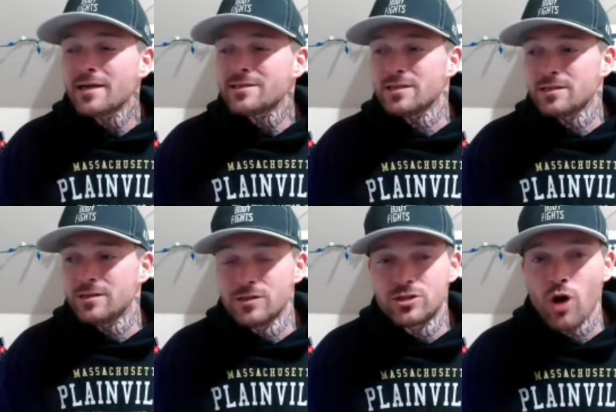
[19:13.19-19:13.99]
to
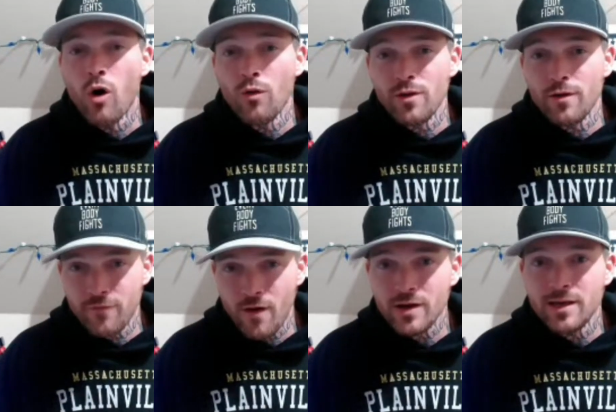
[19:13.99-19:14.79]
dull the
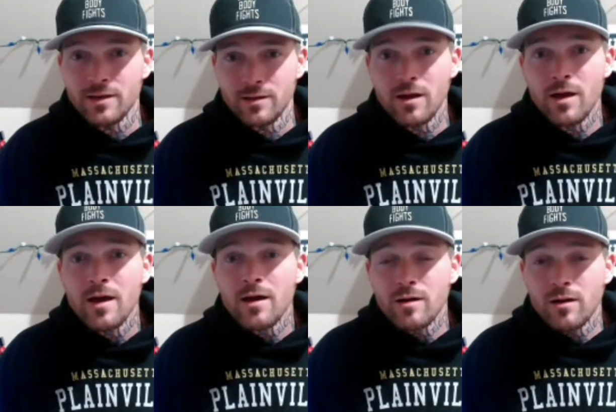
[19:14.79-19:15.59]
fucking
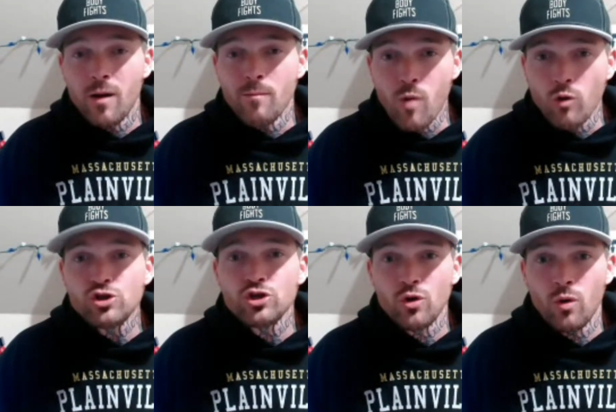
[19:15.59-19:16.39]

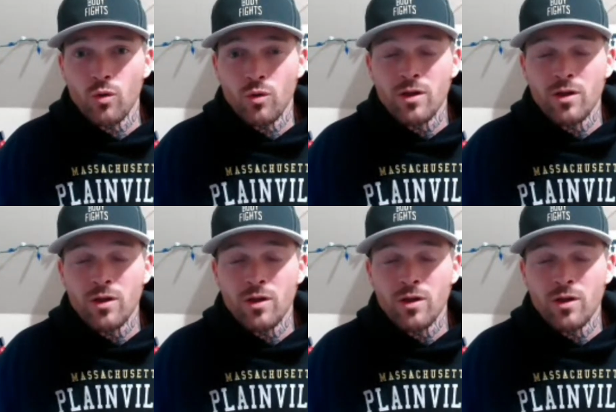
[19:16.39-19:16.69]
emotional